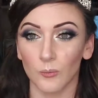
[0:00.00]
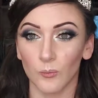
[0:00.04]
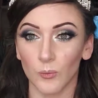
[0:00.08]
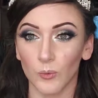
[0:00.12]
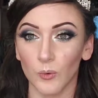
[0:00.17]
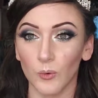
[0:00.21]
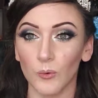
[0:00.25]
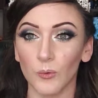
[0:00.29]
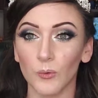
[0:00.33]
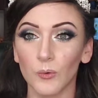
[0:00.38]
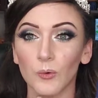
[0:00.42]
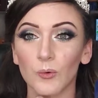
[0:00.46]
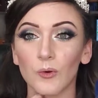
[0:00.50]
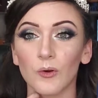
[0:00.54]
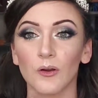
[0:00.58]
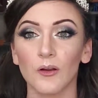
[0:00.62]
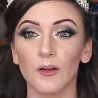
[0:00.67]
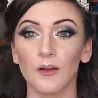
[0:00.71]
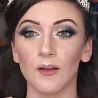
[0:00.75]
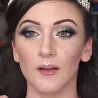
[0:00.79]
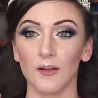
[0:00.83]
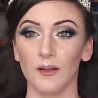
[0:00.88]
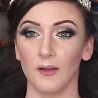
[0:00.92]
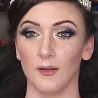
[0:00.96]
Whew.
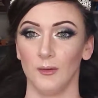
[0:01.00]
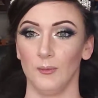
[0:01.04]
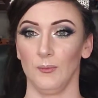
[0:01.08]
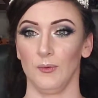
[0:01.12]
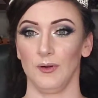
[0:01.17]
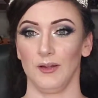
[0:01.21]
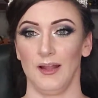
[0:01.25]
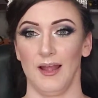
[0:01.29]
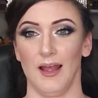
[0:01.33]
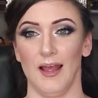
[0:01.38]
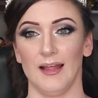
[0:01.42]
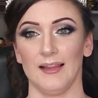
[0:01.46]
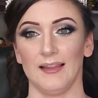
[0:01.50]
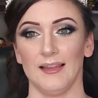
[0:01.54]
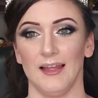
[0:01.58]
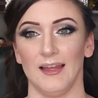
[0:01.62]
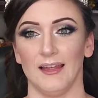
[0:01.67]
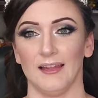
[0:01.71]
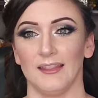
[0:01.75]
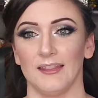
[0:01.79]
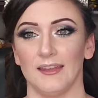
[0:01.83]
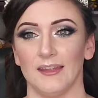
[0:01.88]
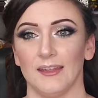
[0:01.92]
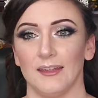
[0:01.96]
We're gonna
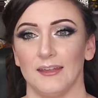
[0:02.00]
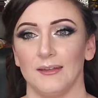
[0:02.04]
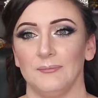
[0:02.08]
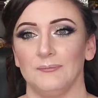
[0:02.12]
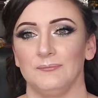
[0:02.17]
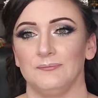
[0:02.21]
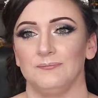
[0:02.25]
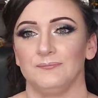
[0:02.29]
highlight the